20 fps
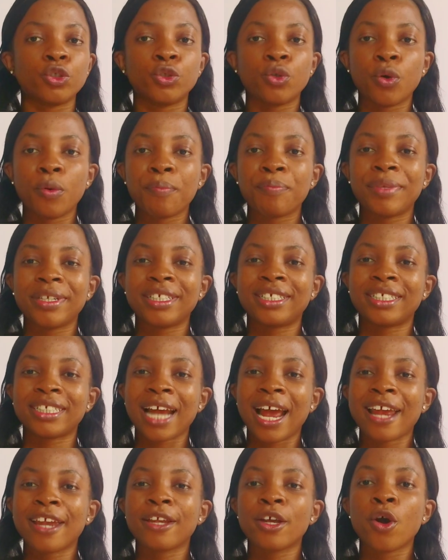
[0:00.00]
don't be
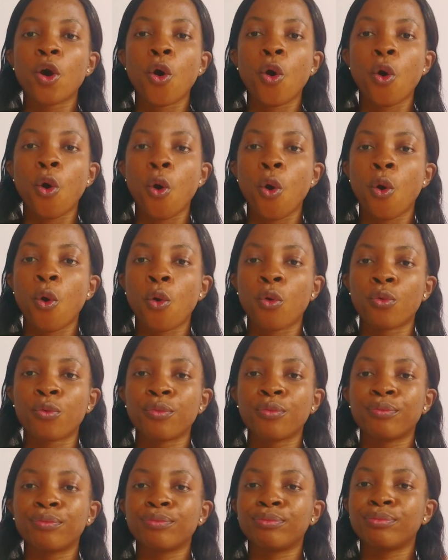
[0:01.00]
shy or
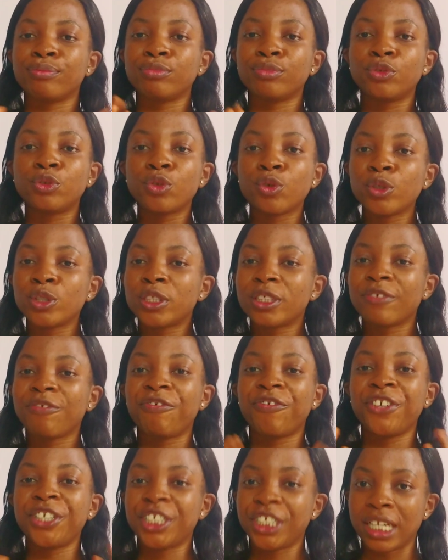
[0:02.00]
don't
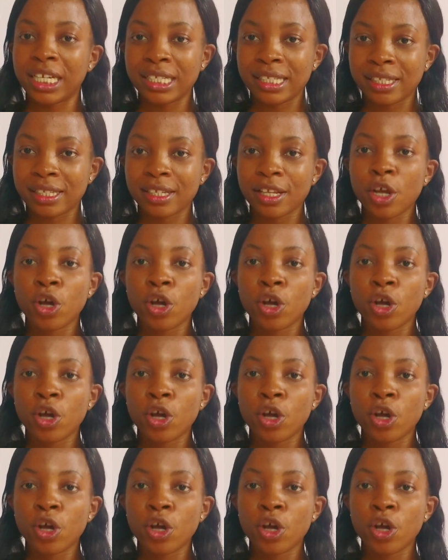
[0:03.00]
fidget,